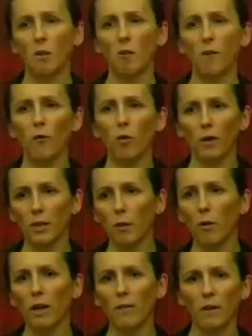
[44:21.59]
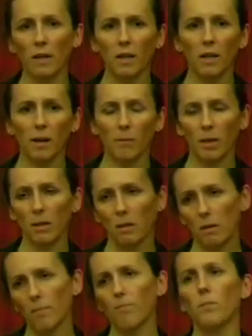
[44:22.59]
for UAV, I mean,
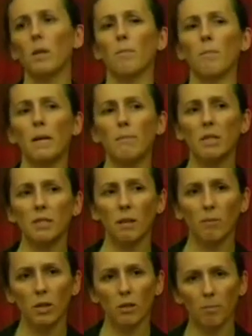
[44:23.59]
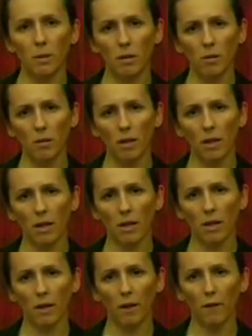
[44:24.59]
maybe somebody will build
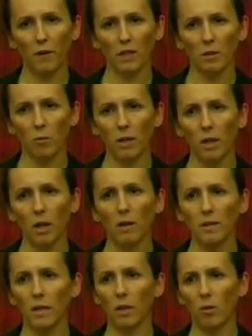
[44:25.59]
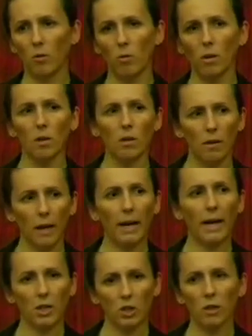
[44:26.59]
a fixed wing, you know,
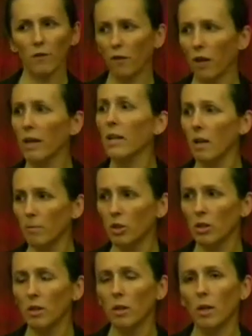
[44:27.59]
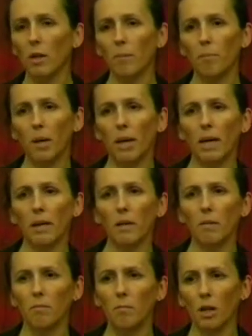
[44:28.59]
actually flying option, but
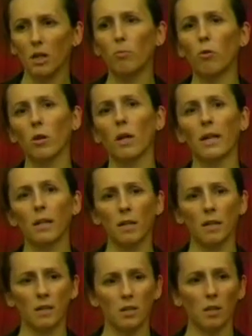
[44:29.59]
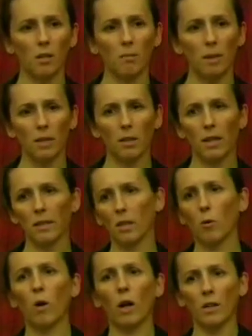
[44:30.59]
much more likely it's going to be like the
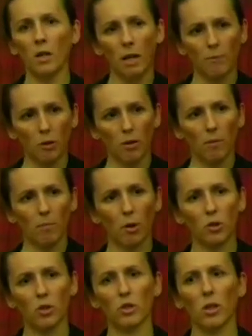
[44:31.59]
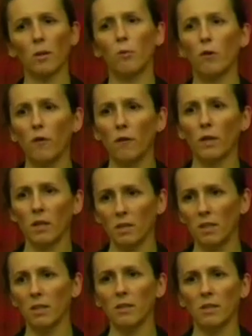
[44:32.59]
quadcopter that perches on the roof and can
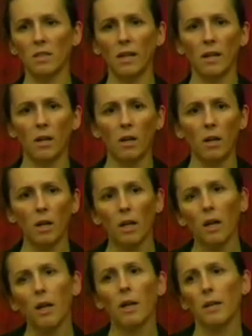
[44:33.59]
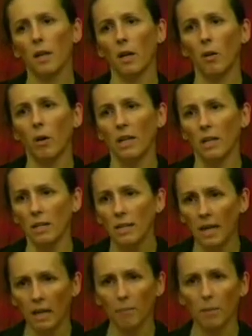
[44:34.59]
sit and stare, you know, and it can
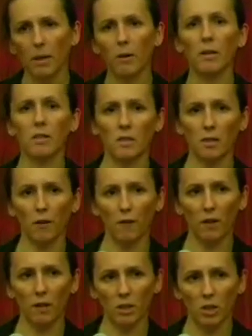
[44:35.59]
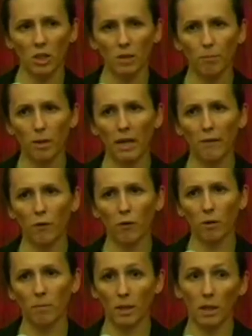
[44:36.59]
get up there and it's still a fairly cheap
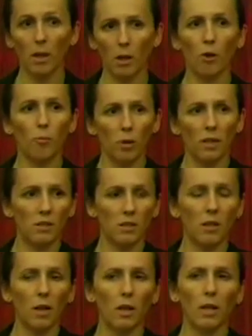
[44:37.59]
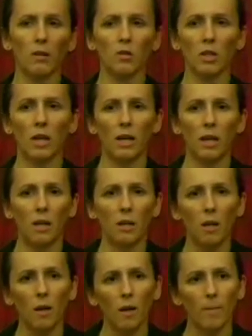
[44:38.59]
platform, but it can go places nothing else can.
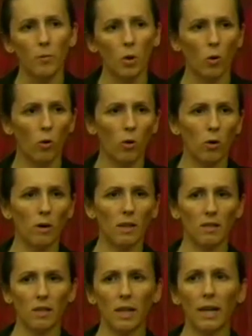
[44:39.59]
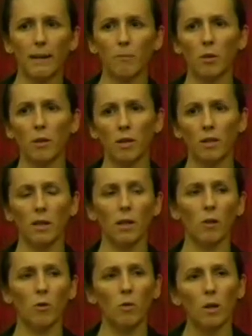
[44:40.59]
Or it's the camera that, you
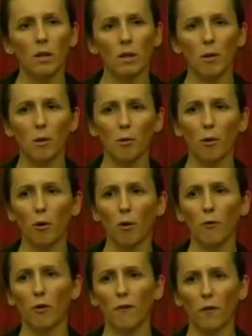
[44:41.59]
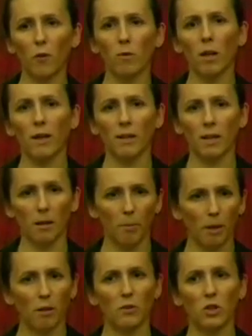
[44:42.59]
know, you throw over a phone line like a
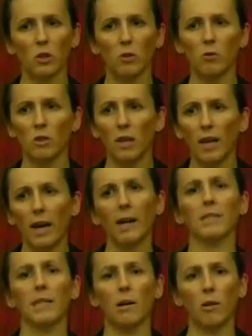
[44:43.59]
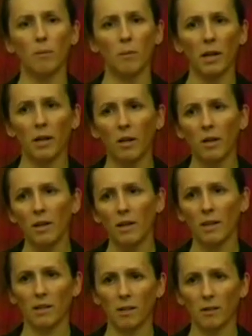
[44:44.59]
pair of shoes and it hangs out up there
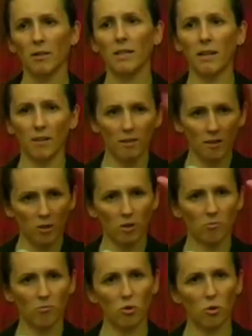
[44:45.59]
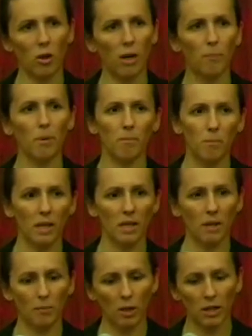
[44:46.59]
until you tell it to just drop and pick it
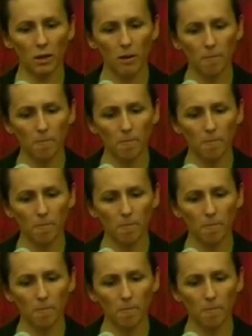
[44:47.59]
up later.